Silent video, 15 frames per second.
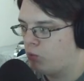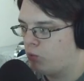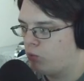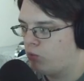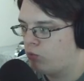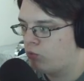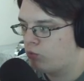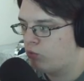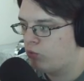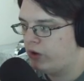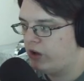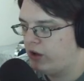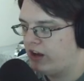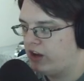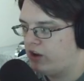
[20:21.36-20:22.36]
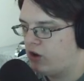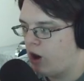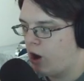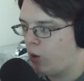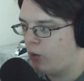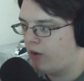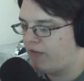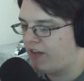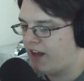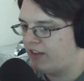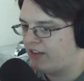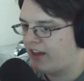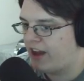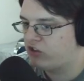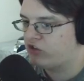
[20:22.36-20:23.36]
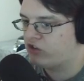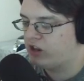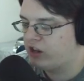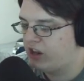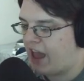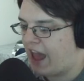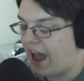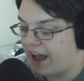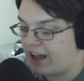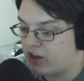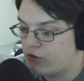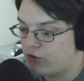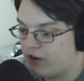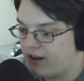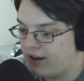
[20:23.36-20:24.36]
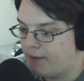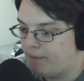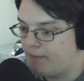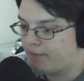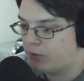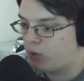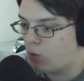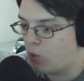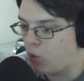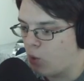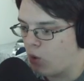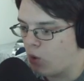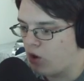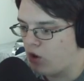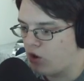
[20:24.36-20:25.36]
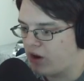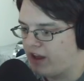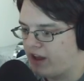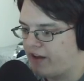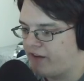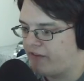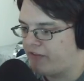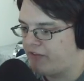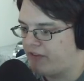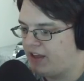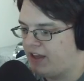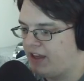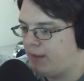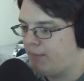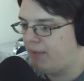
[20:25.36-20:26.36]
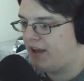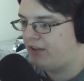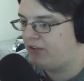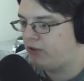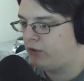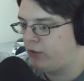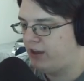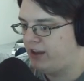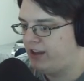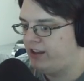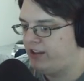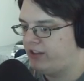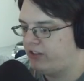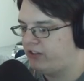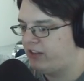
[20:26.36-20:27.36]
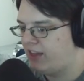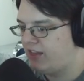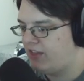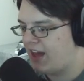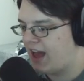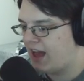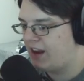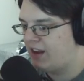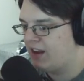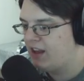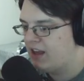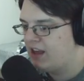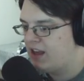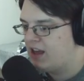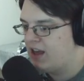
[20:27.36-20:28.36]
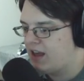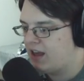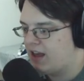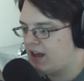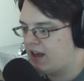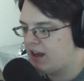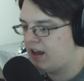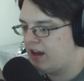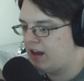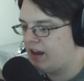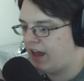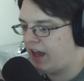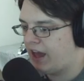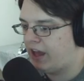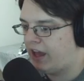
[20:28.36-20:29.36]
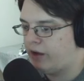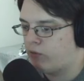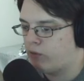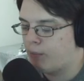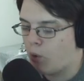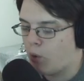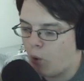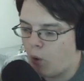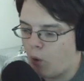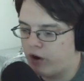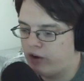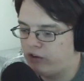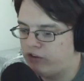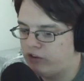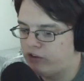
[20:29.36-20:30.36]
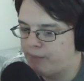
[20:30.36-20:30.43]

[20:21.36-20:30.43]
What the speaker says: really know if that's actually accurate, or if he basically said that in a report